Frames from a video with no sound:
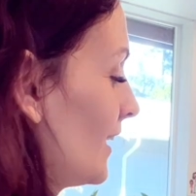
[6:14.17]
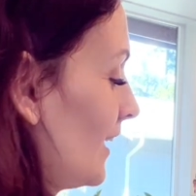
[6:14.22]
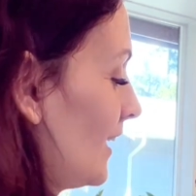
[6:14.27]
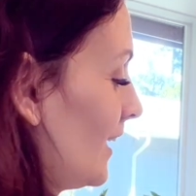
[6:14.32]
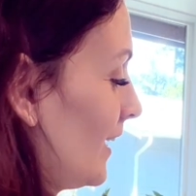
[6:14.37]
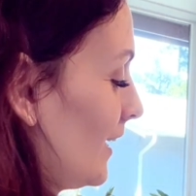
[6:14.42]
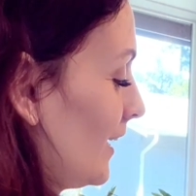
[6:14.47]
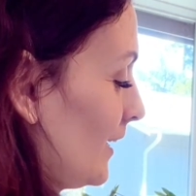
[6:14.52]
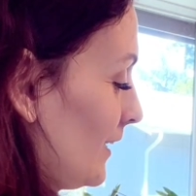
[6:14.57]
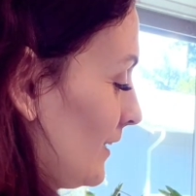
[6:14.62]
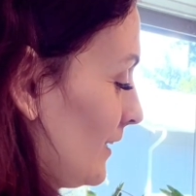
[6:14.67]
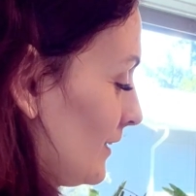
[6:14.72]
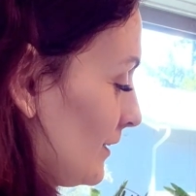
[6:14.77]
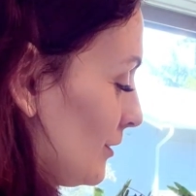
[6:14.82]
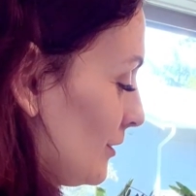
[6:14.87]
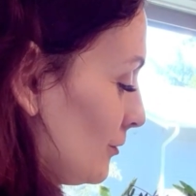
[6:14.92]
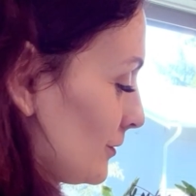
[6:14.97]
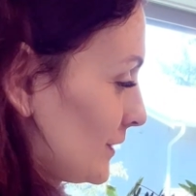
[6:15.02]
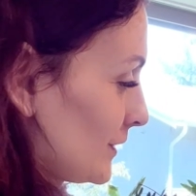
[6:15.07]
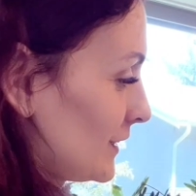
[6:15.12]
And
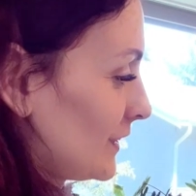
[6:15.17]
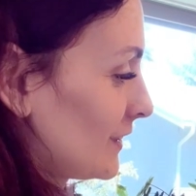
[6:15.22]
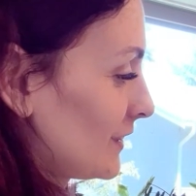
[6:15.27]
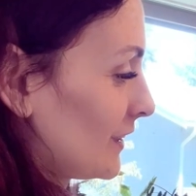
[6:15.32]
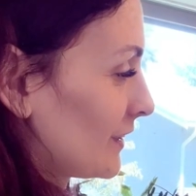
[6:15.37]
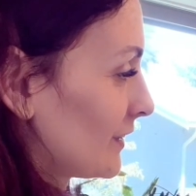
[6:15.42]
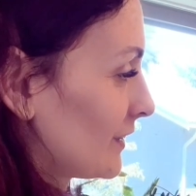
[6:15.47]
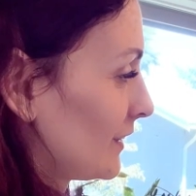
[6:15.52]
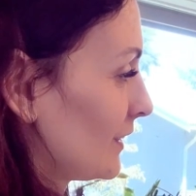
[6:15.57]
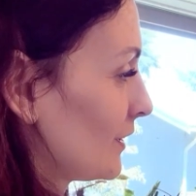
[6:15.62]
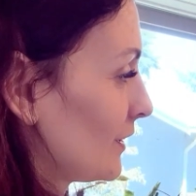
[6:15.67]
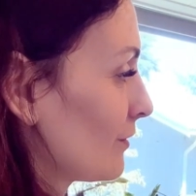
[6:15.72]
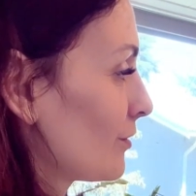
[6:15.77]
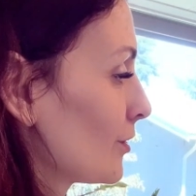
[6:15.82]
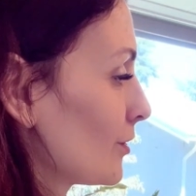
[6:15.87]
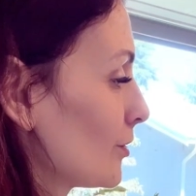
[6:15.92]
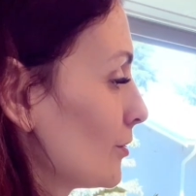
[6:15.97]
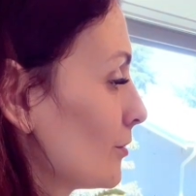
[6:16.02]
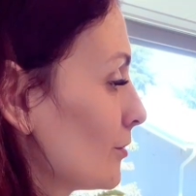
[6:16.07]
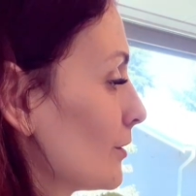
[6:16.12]
you'll see that if
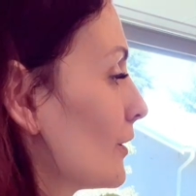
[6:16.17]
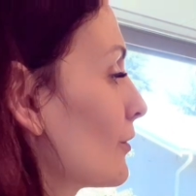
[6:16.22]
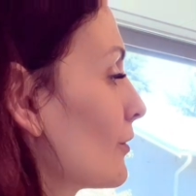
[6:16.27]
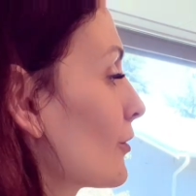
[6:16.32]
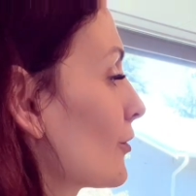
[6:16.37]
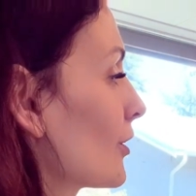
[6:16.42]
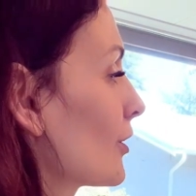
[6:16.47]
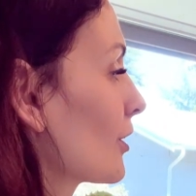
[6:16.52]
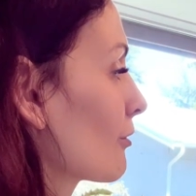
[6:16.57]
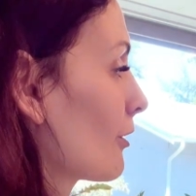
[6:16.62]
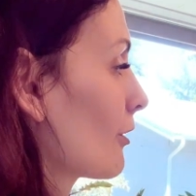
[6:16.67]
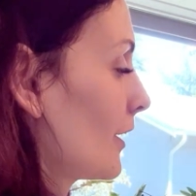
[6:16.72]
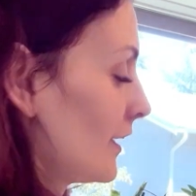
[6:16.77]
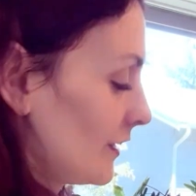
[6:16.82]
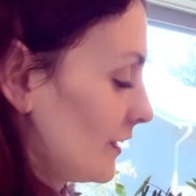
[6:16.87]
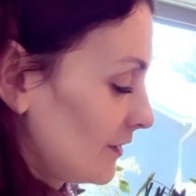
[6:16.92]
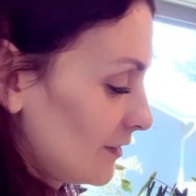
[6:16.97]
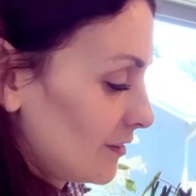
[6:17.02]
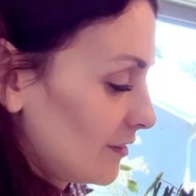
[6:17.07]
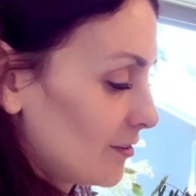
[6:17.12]
you do everything
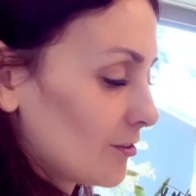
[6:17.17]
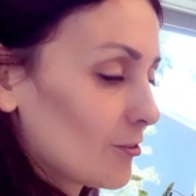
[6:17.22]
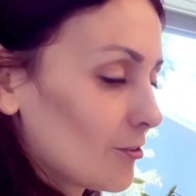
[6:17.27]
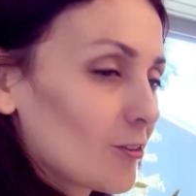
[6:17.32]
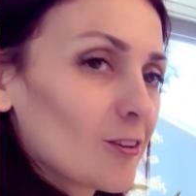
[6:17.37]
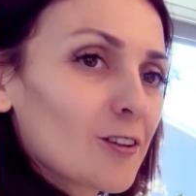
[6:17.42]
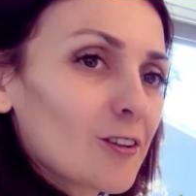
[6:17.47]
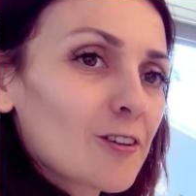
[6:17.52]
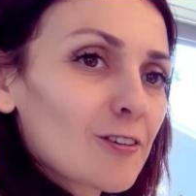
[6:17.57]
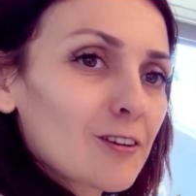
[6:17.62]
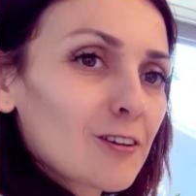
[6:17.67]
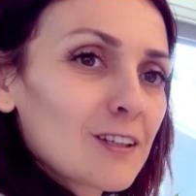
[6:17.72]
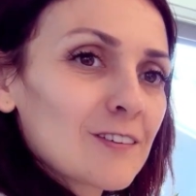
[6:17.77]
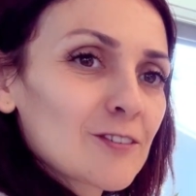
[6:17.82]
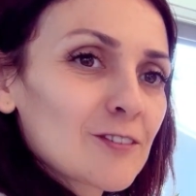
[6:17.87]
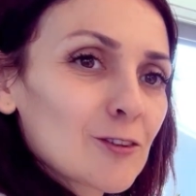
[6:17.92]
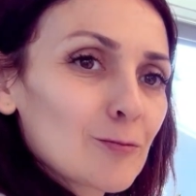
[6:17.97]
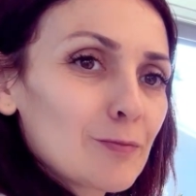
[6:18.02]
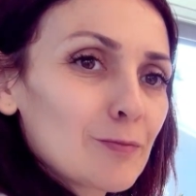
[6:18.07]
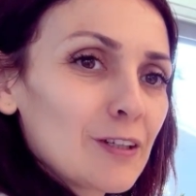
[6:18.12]
right, all your
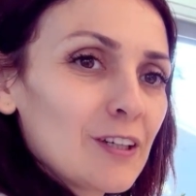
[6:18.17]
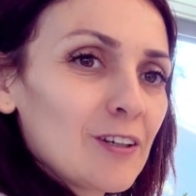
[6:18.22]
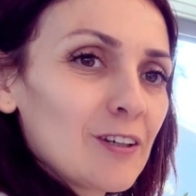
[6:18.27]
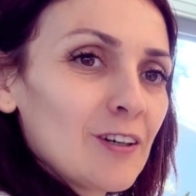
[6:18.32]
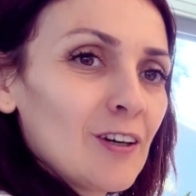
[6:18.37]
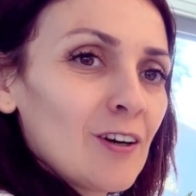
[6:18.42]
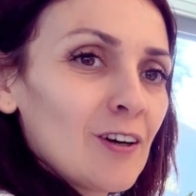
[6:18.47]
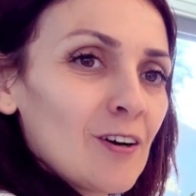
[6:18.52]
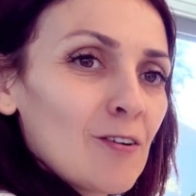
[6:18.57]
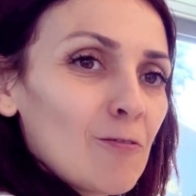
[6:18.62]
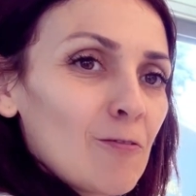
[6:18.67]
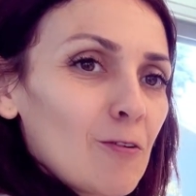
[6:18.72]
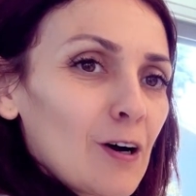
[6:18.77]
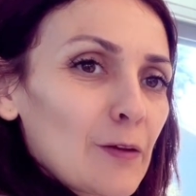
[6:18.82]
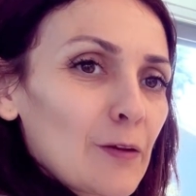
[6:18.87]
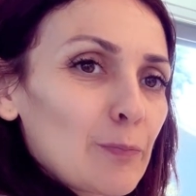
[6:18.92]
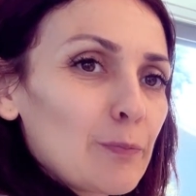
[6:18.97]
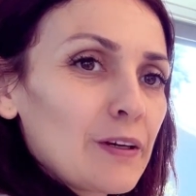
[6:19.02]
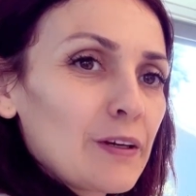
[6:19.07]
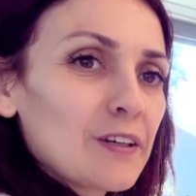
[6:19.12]
leaves will be
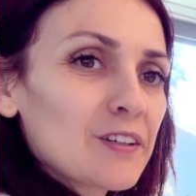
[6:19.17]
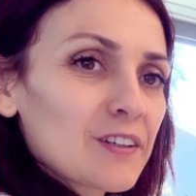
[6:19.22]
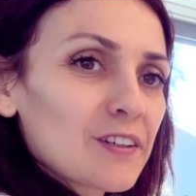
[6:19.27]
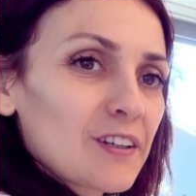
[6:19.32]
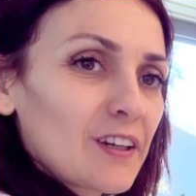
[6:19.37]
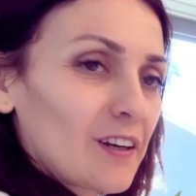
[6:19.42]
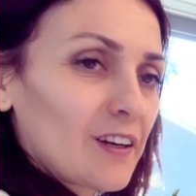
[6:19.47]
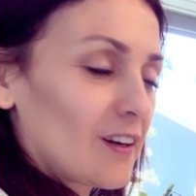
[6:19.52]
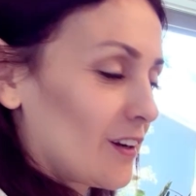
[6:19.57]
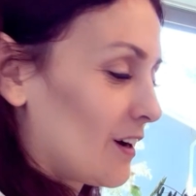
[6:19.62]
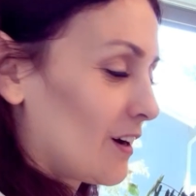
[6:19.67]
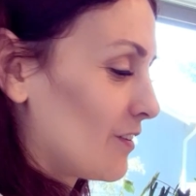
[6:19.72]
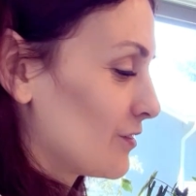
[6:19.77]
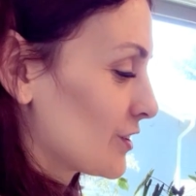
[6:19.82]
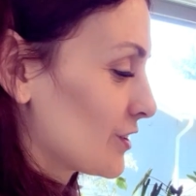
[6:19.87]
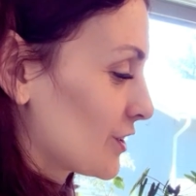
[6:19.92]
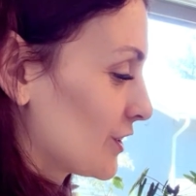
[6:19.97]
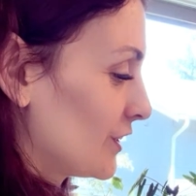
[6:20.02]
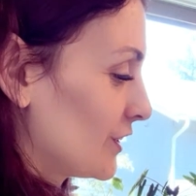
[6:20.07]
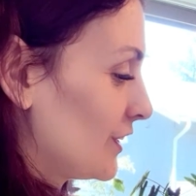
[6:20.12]
one bigger than another.